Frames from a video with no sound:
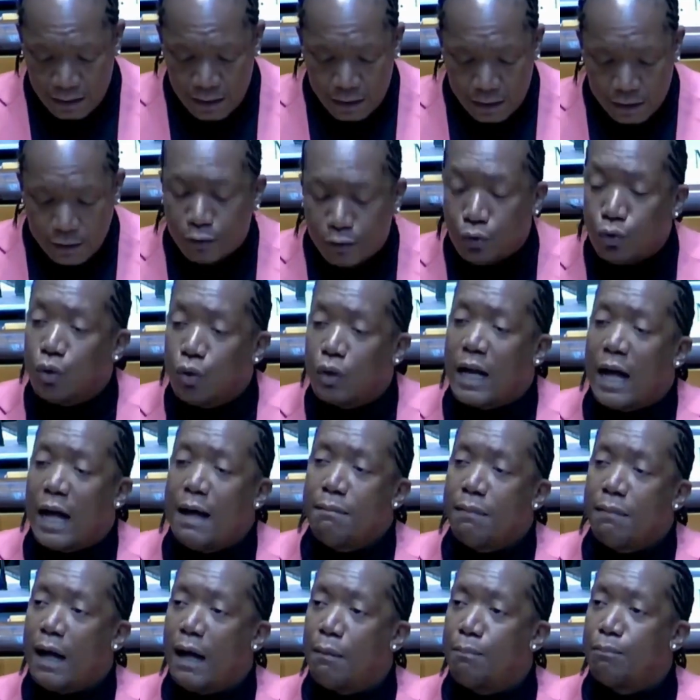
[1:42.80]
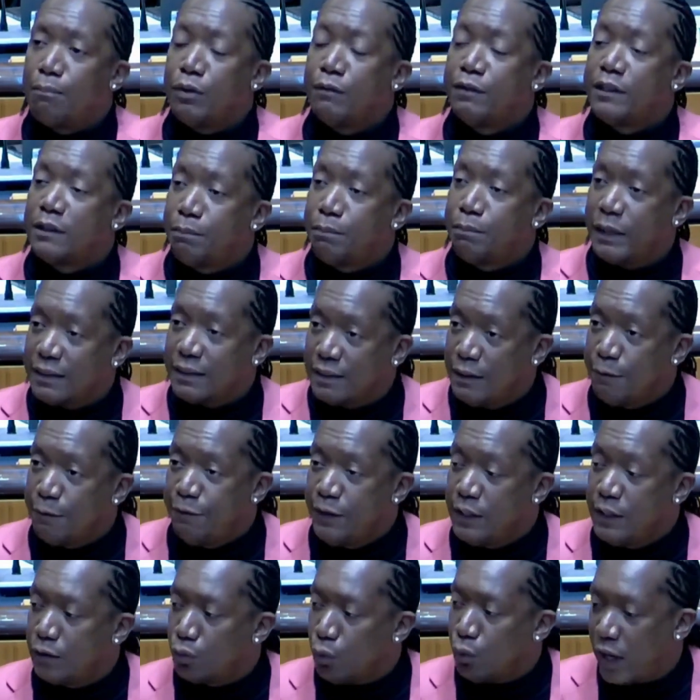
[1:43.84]
is to come up with
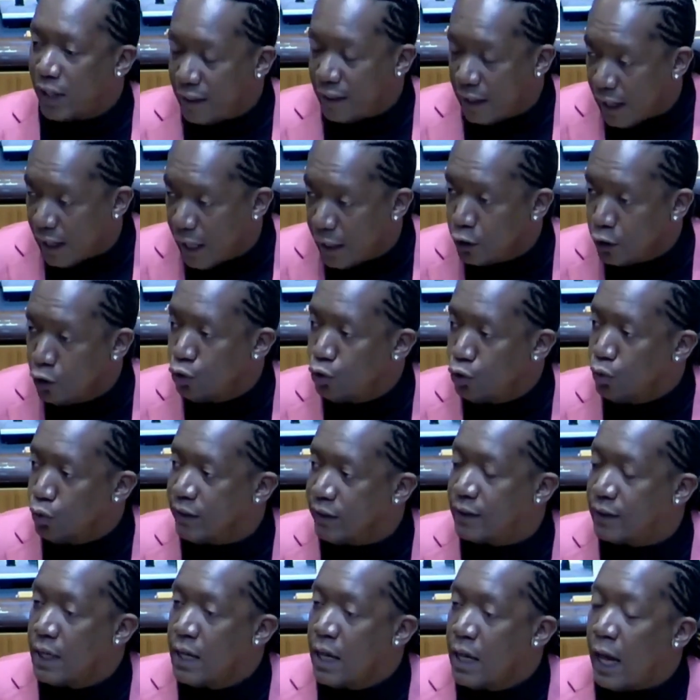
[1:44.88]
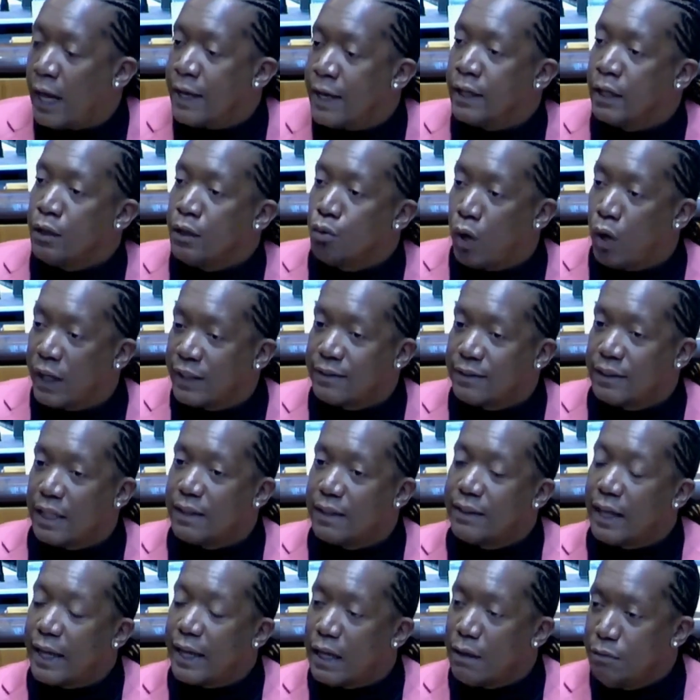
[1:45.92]
specifics where there are issues and
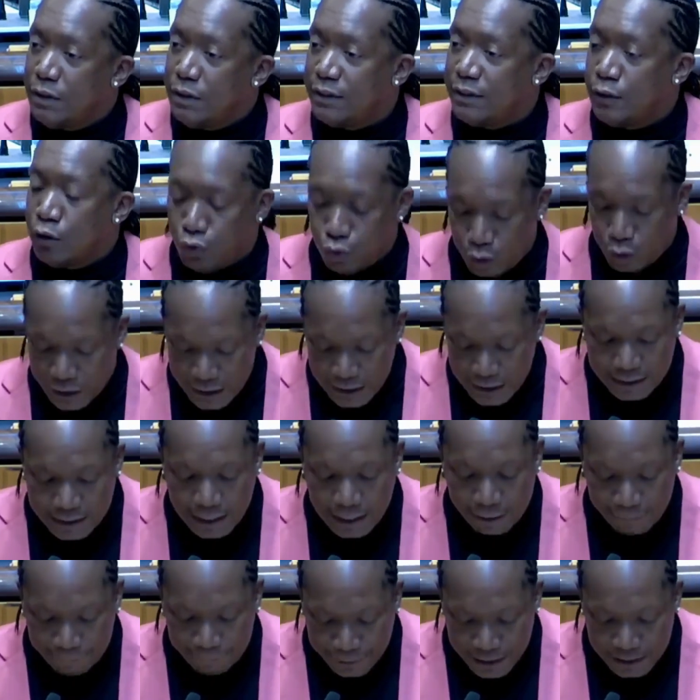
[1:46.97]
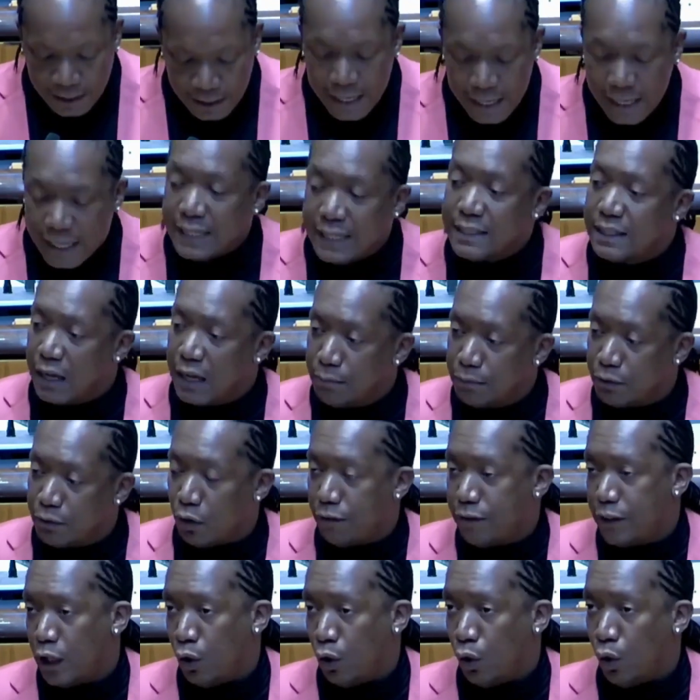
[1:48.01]
requested the MEC to intervene in terms
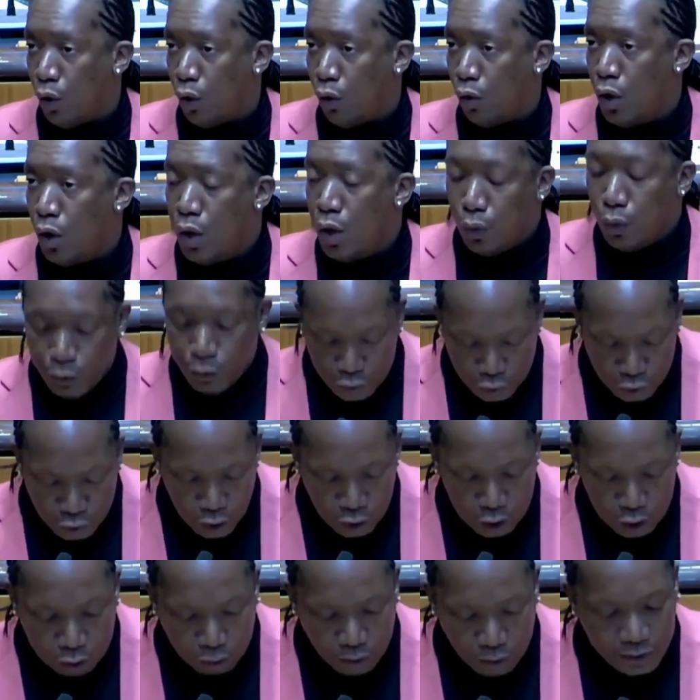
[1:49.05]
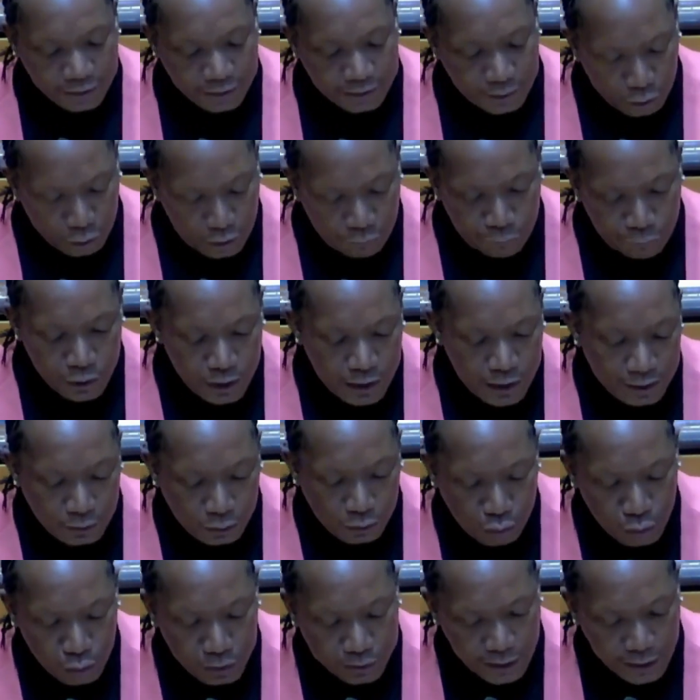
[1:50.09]
of the law. Which law? The South African
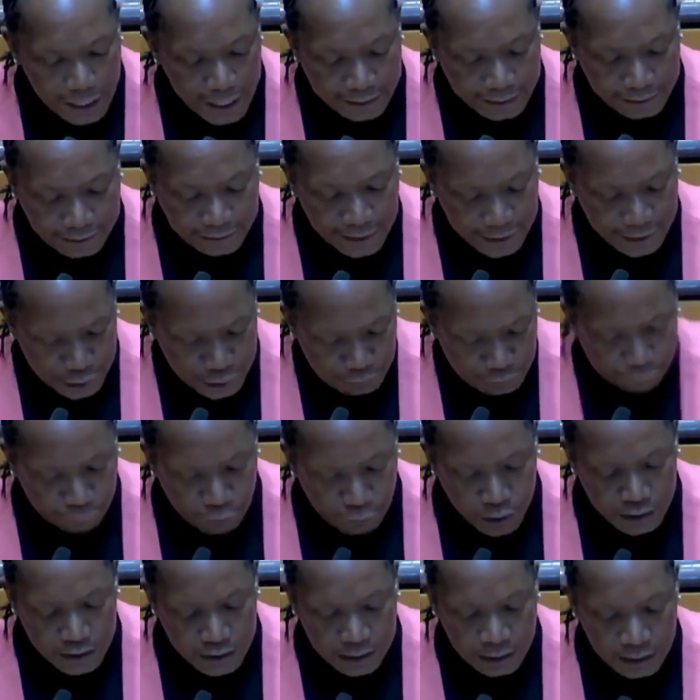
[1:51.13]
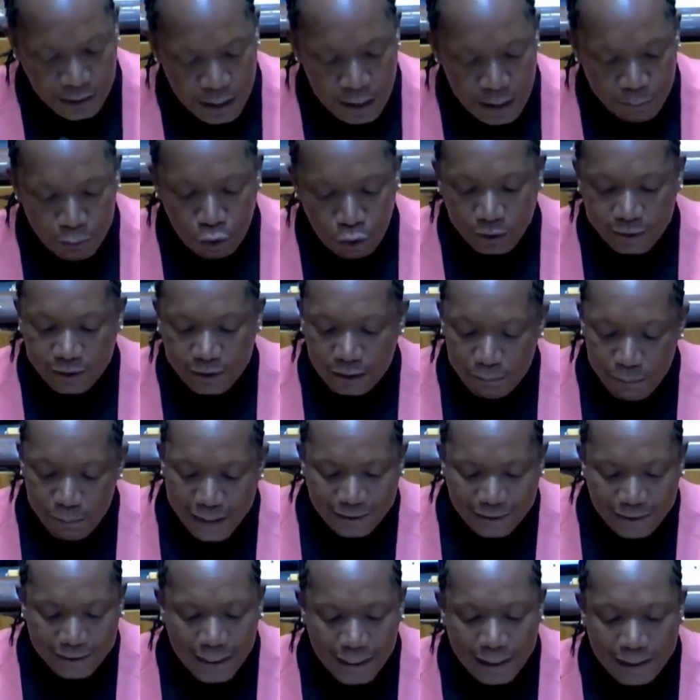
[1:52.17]
Schools Act, Section 14, because it
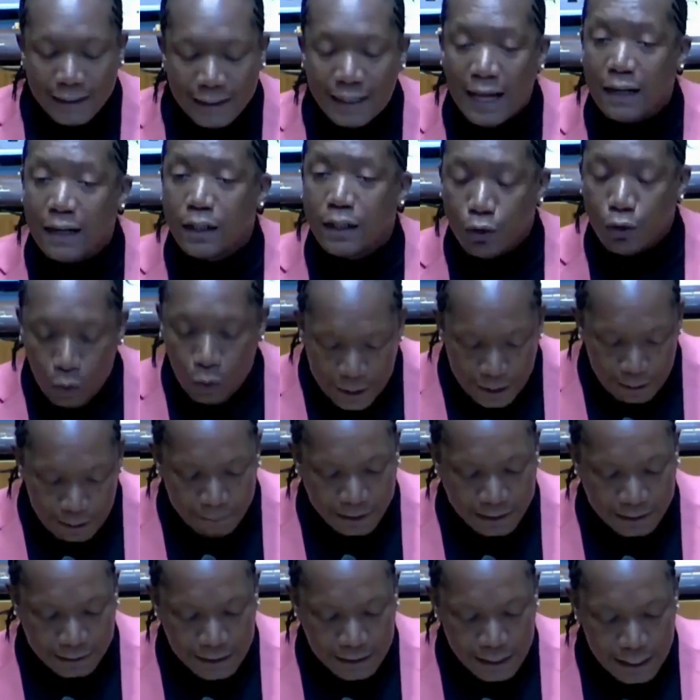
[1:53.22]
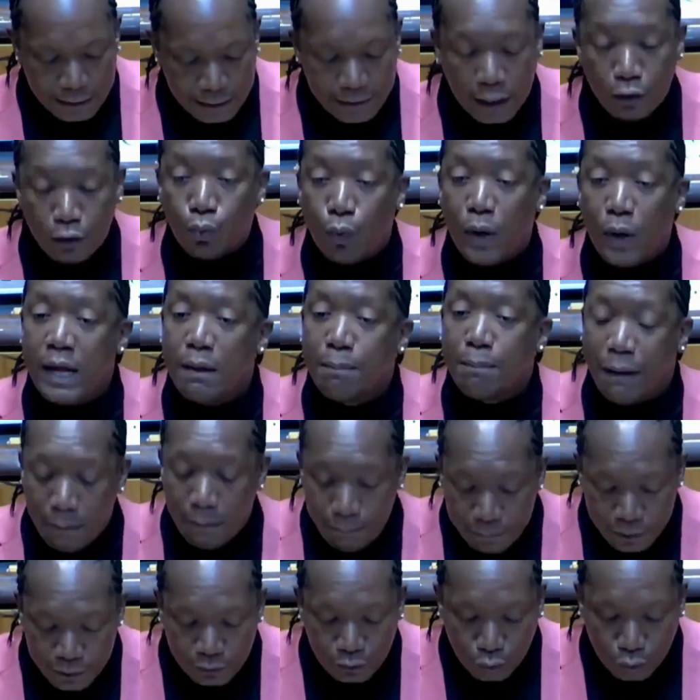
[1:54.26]
makes it a legal requirement that where a
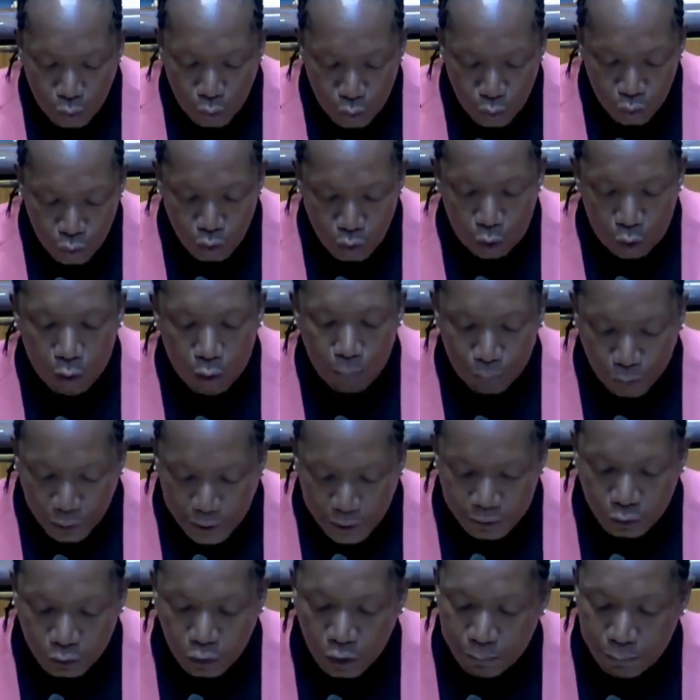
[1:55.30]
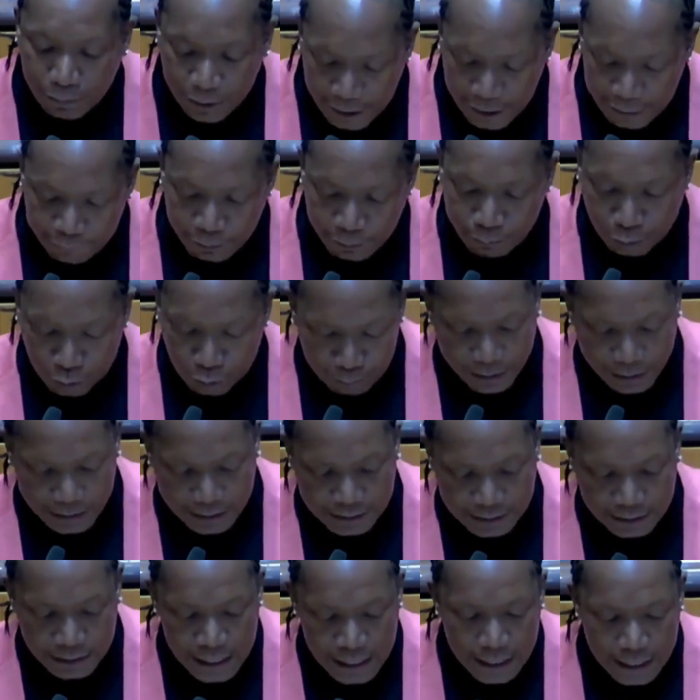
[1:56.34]
public school operates on private
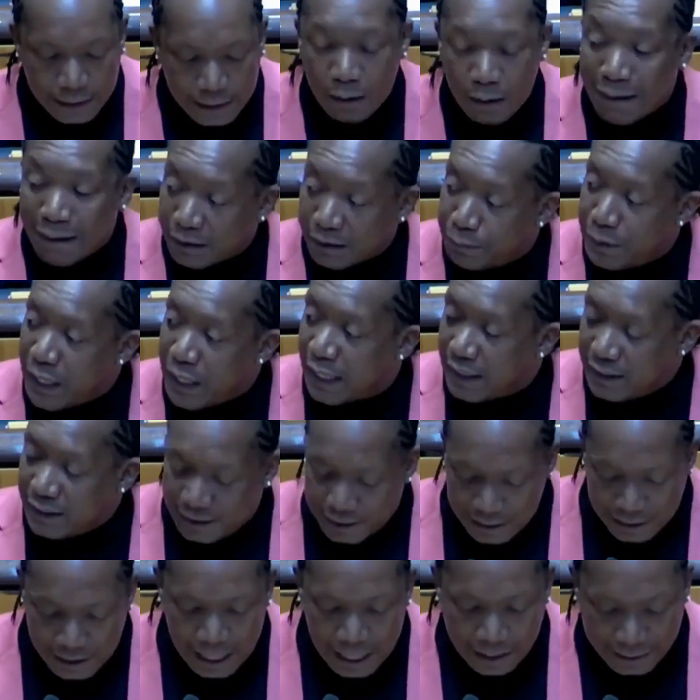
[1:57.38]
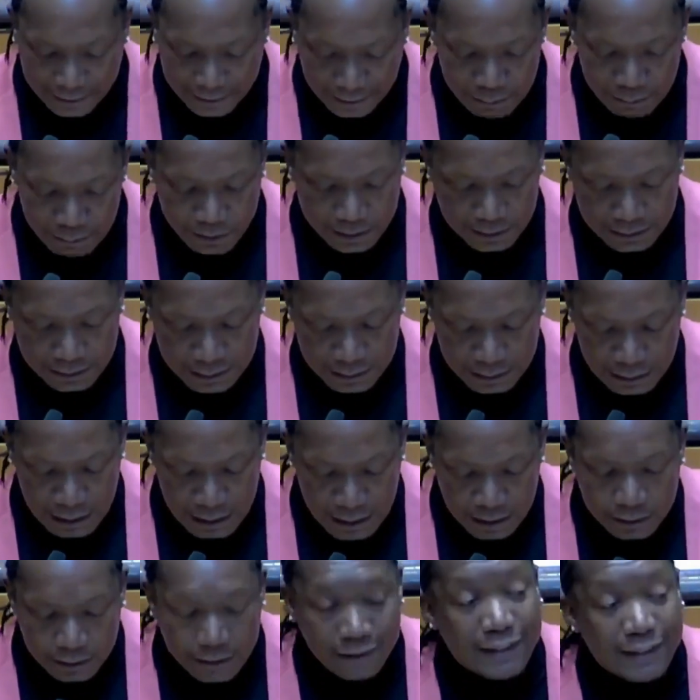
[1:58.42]
property, there must be a written agreement.
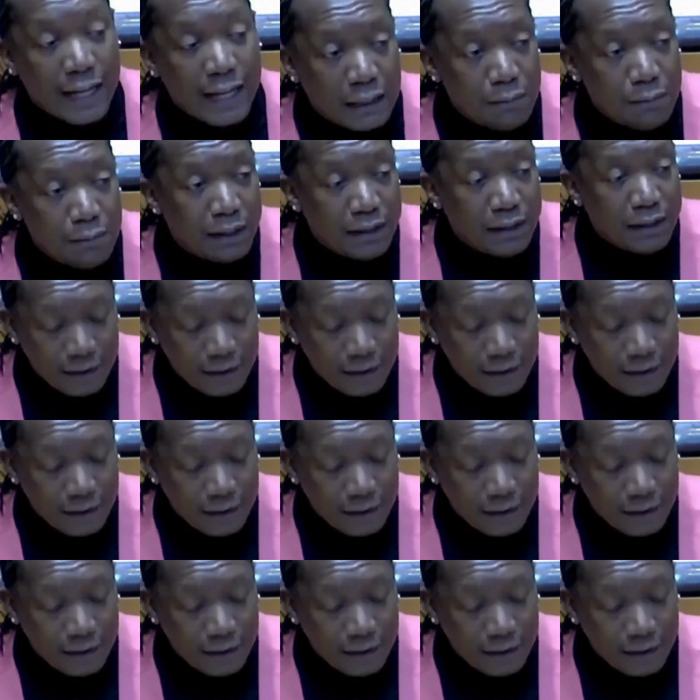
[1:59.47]
This agreement